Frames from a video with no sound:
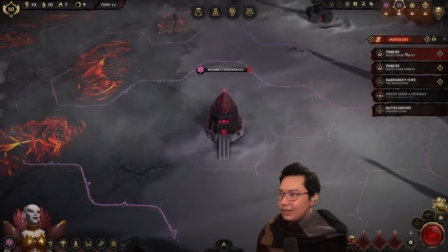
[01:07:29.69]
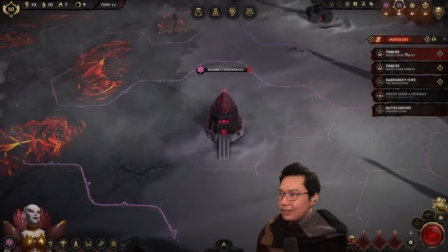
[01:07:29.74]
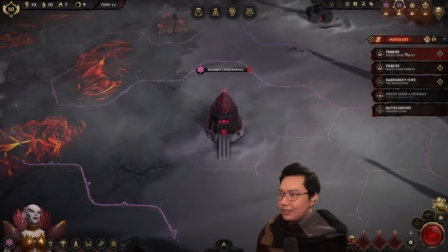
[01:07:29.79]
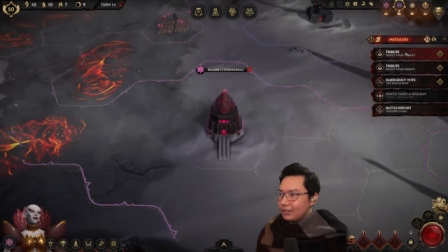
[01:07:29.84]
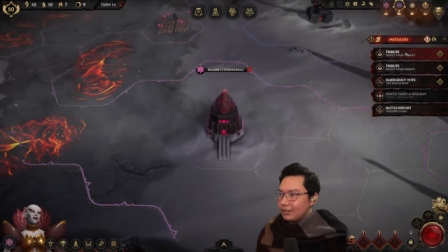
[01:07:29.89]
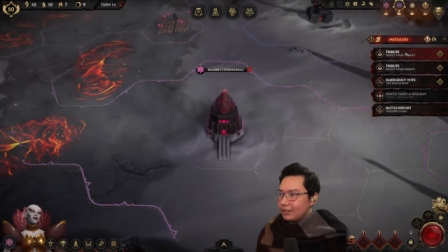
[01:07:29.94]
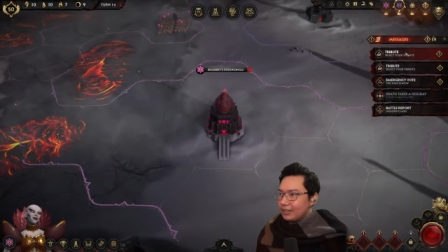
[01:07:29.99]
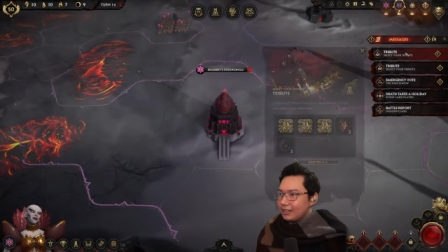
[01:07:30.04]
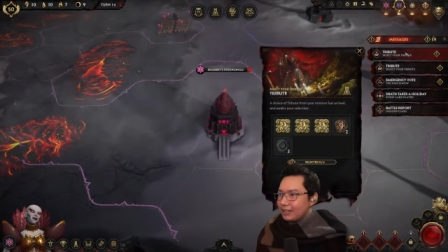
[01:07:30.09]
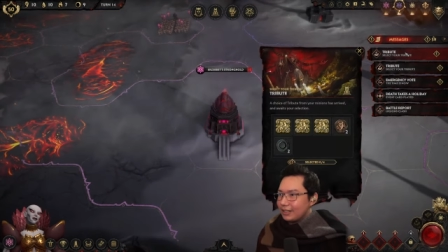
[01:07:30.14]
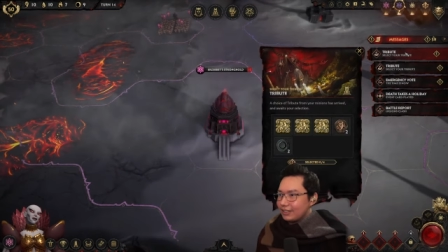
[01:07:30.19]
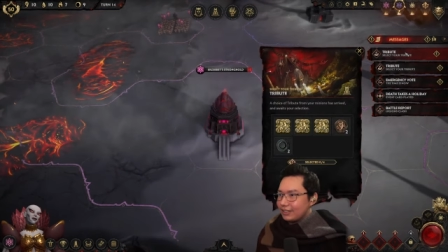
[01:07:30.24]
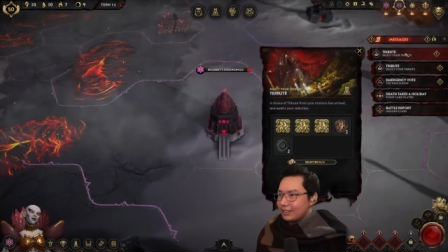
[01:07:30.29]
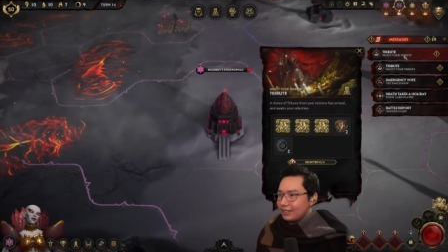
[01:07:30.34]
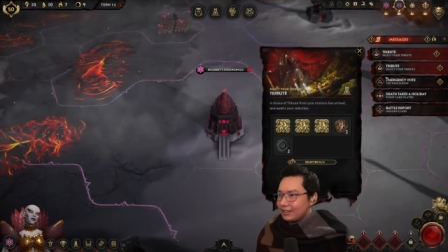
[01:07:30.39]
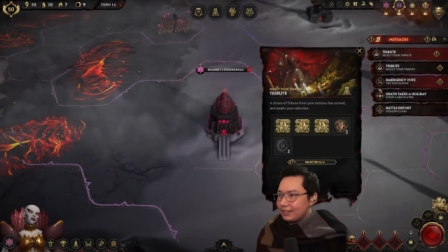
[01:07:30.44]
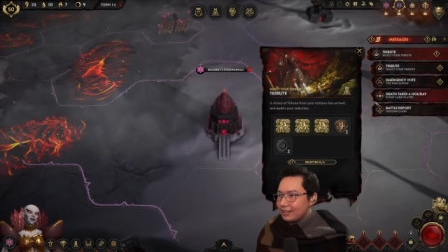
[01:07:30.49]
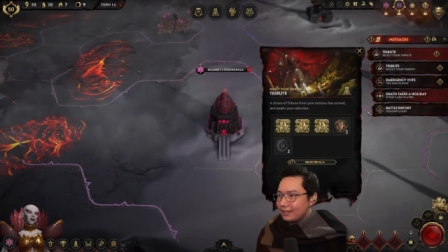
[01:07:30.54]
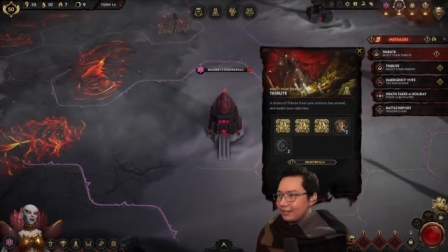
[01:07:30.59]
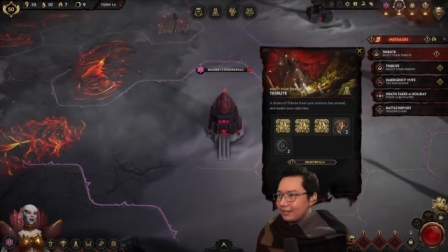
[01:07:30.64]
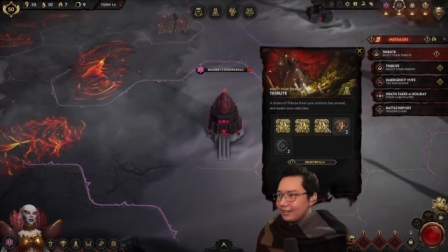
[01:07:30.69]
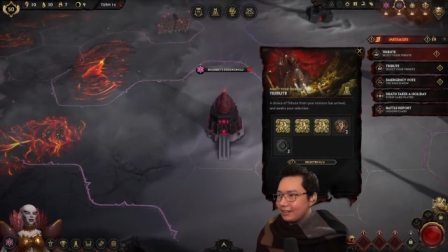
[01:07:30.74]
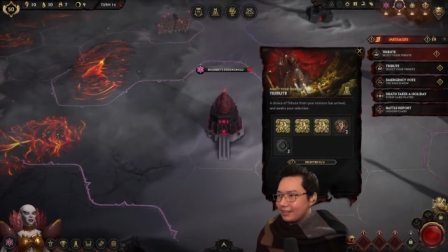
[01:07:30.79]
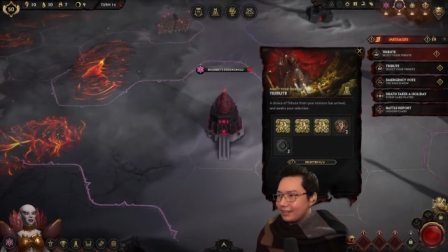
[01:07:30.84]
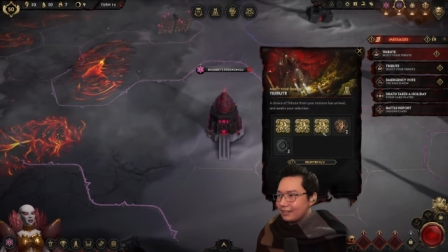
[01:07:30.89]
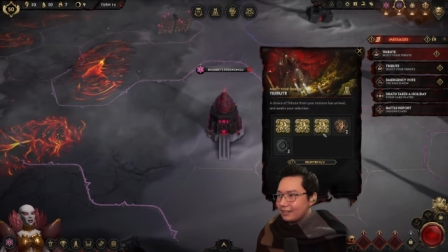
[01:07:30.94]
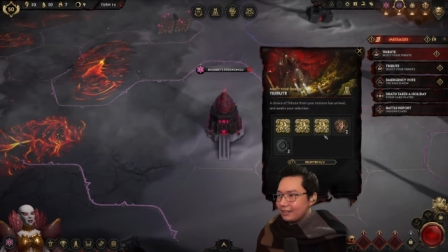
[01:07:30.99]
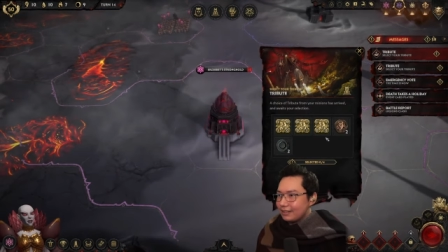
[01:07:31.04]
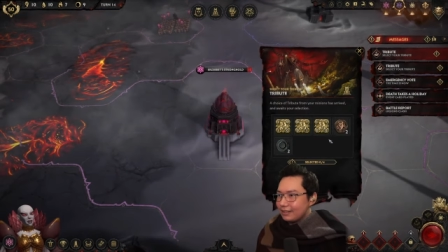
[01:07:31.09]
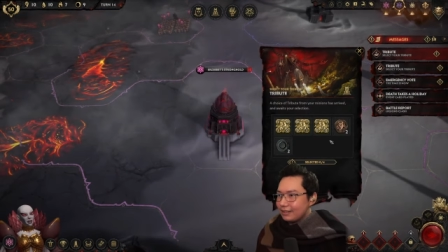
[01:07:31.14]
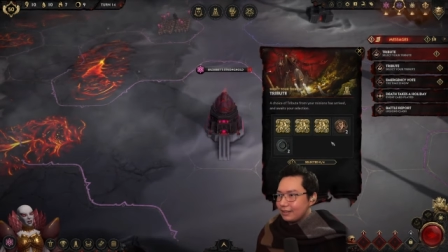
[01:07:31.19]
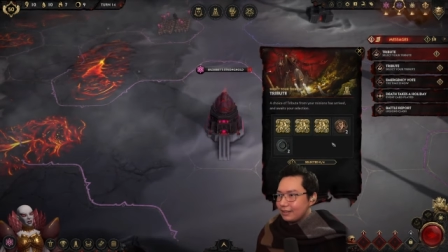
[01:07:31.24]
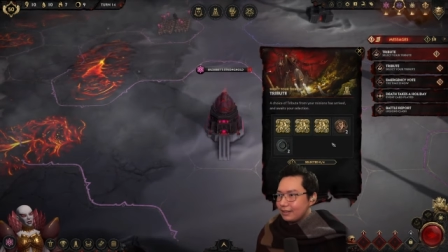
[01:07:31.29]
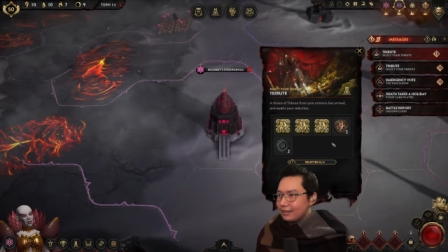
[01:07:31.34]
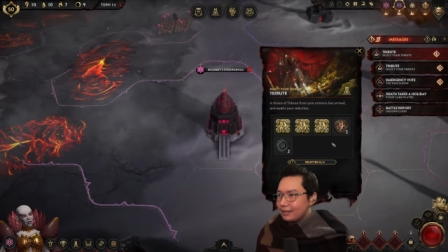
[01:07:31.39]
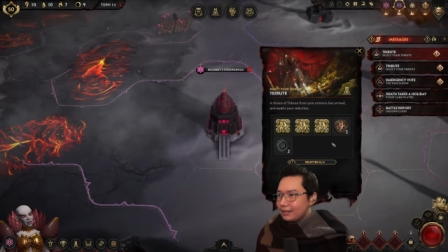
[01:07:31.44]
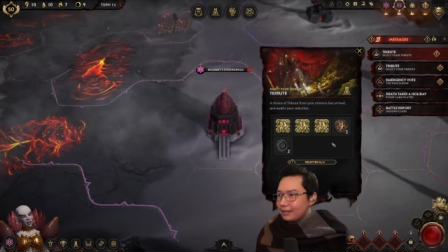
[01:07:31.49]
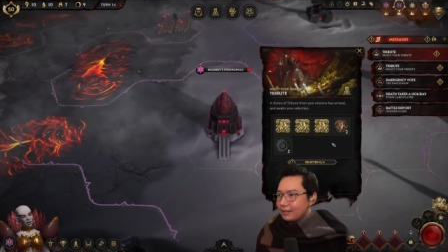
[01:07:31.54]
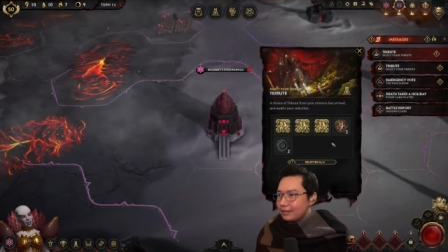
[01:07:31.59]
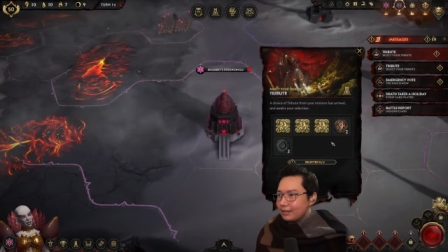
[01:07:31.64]
Good thing I just did this.
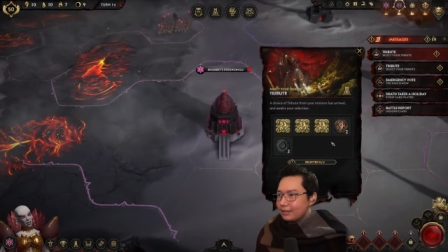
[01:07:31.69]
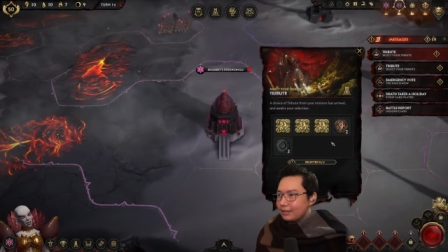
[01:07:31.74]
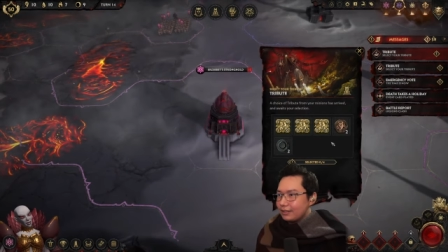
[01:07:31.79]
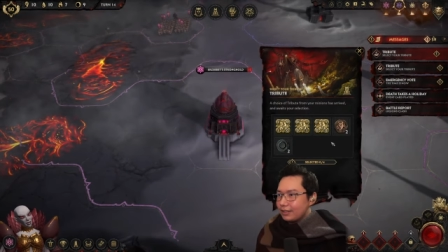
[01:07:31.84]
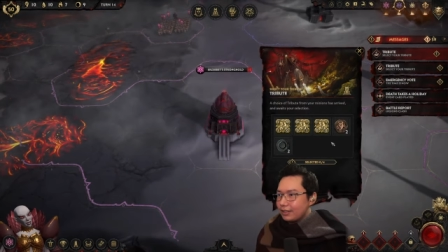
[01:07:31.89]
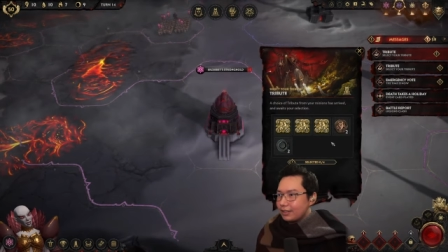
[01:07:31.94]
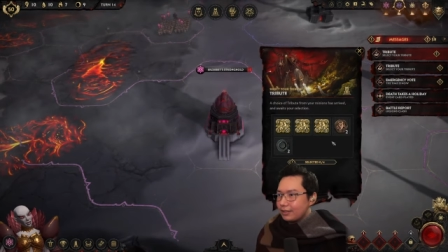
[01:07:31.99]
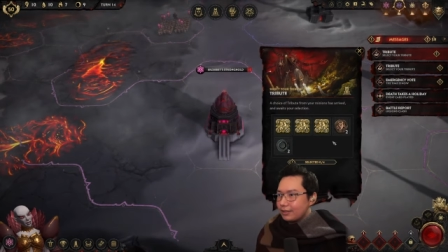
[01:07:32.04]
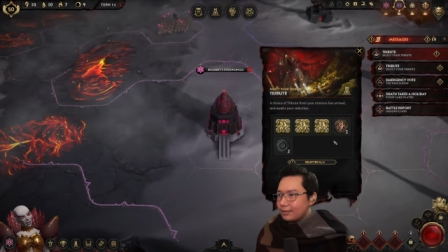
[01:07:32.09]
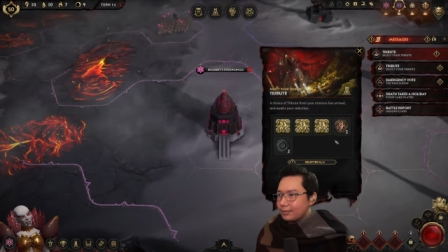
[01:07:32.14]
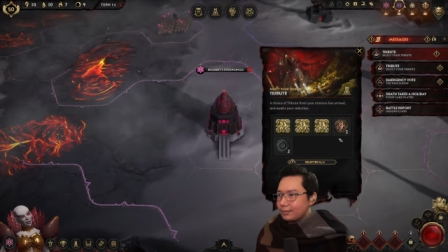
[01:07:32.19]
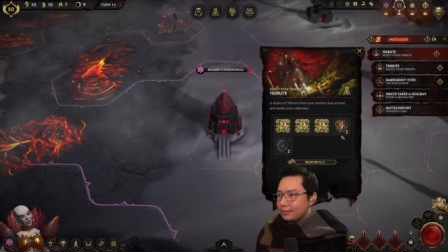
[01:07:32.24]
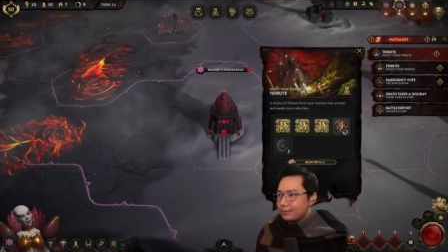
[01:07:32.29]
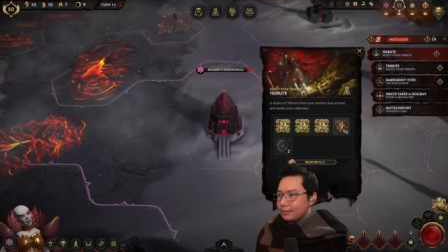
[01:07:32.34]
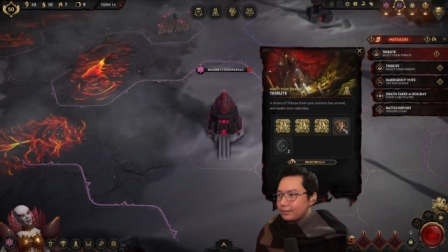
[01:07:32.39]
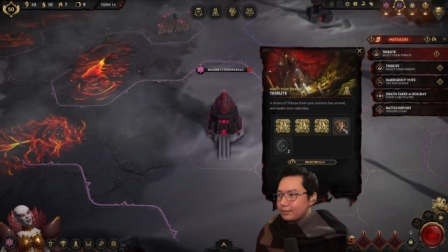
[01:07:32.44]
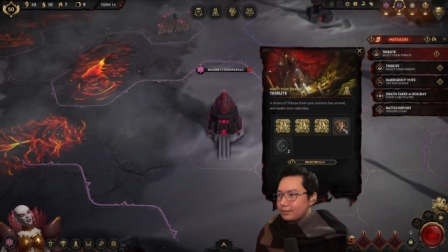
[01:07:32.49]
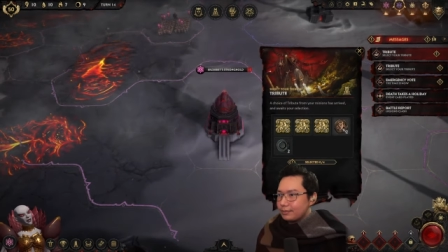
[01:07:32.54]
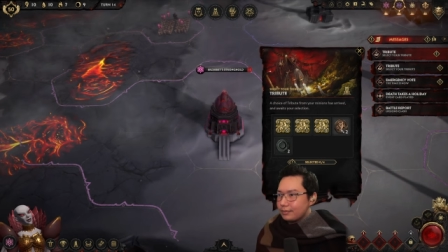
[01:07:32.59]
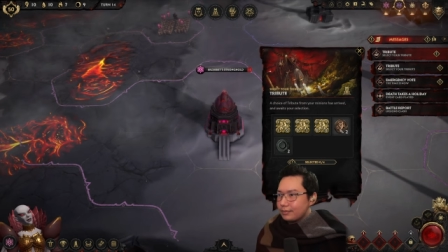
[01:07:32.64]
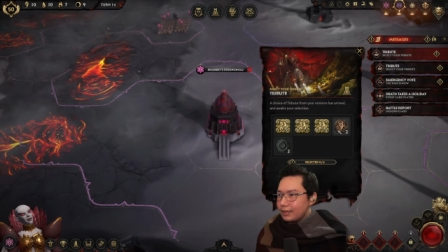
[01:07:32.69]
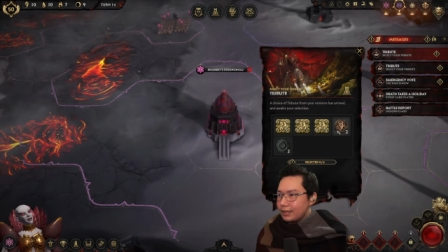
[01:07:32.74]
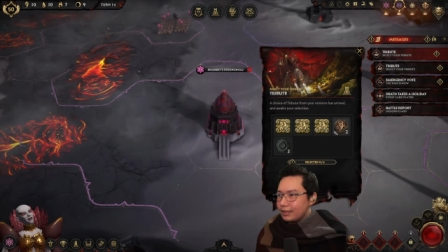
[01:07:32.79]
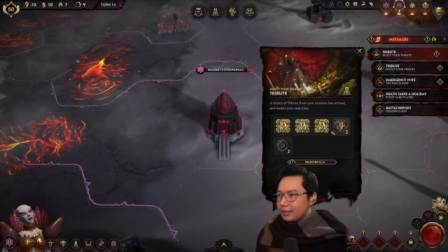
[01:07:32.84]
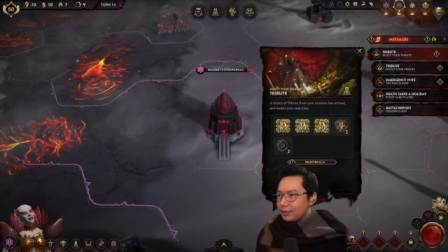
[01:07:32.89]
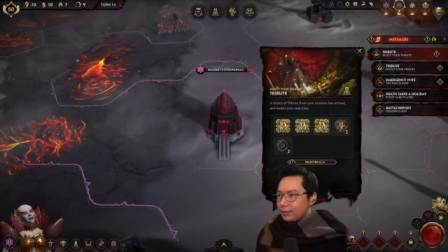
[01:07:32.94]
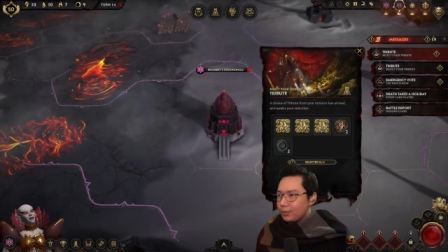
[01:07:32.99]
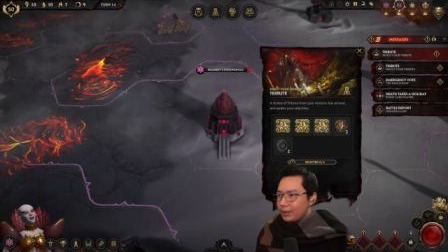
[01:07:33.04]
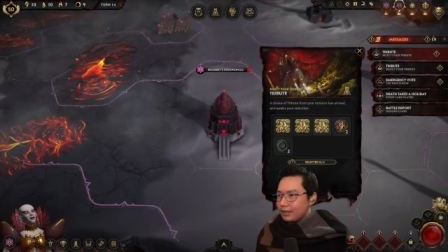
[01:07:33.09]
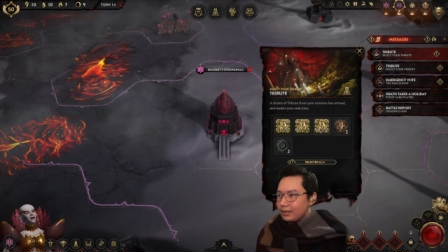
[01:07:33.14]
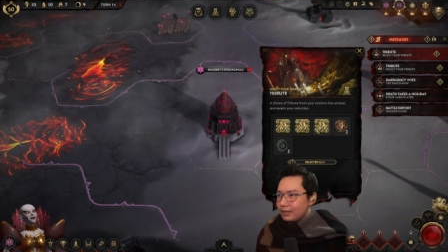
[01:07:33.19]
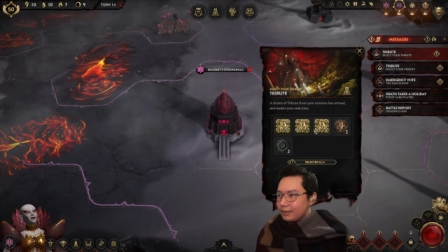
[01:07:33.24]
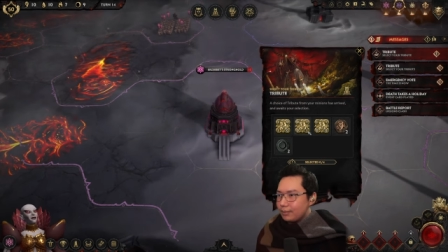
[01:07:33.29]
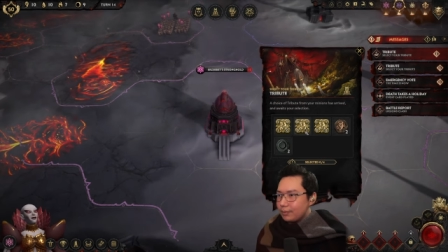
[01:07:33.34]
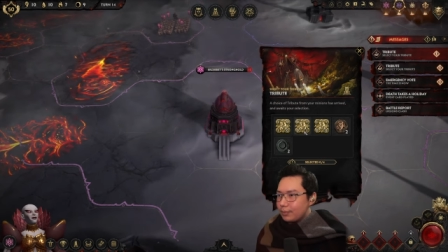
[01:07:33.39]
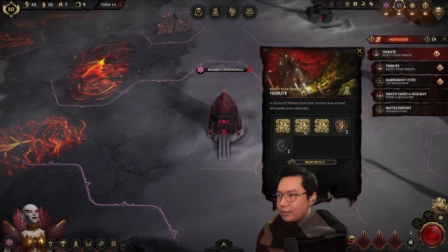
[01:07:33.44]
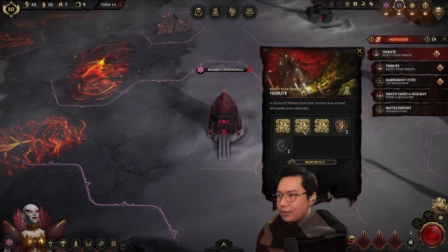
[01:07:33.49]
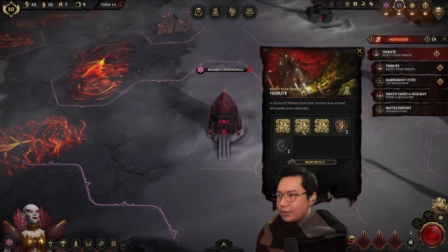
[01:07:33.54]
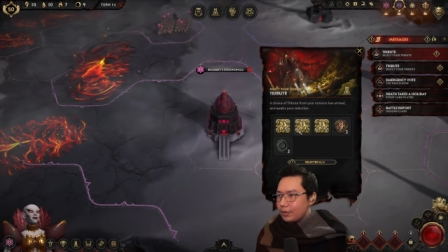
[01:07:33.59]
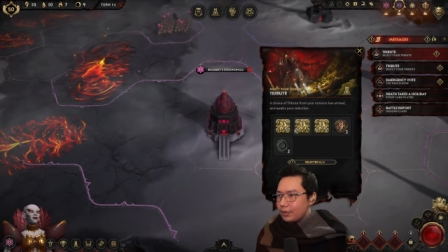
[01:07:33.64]
So, I just wanted
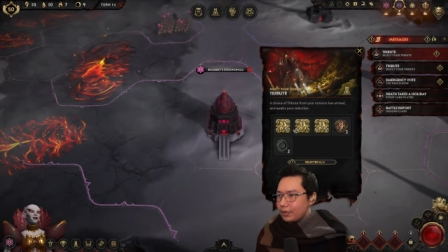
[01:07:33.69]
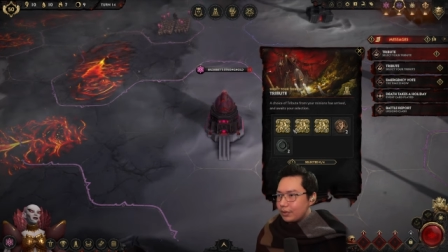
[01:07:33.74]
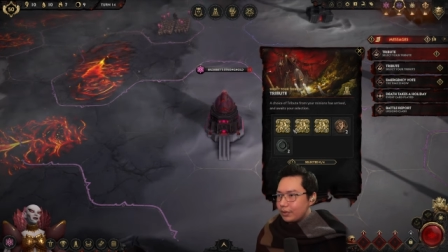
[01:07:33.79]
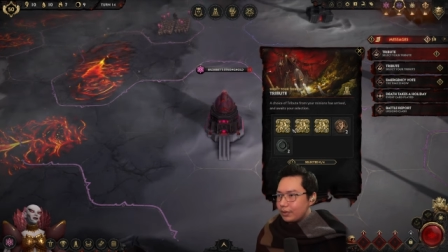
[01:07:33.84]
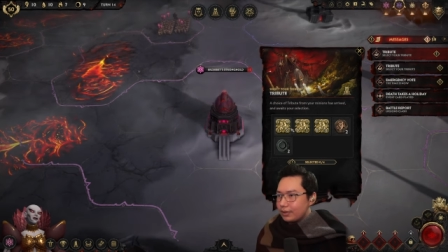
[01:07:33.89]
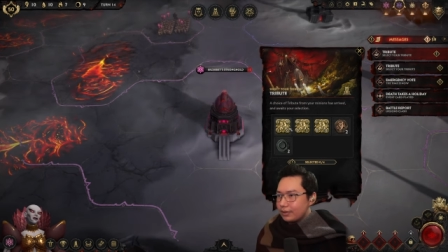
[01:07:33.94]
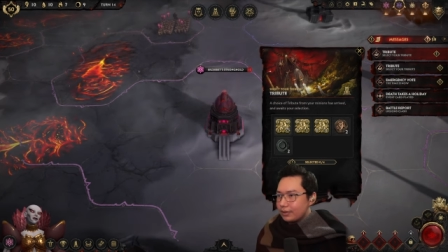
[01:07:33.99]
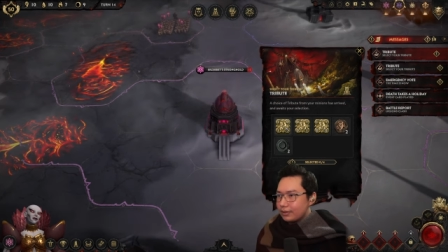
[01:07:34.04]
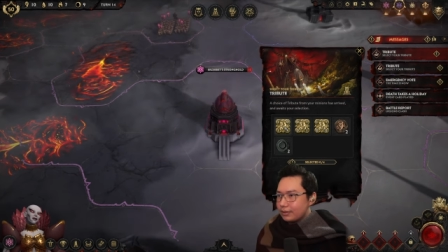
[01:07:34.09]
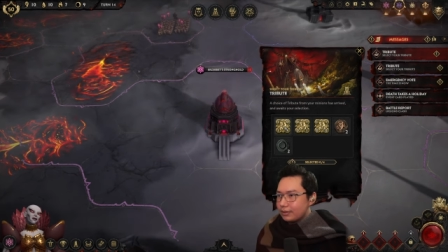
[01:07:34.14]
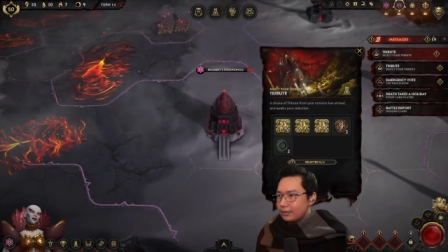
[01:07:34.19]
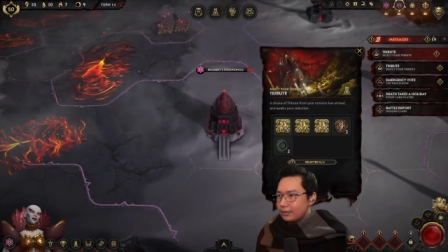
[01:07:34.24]
more...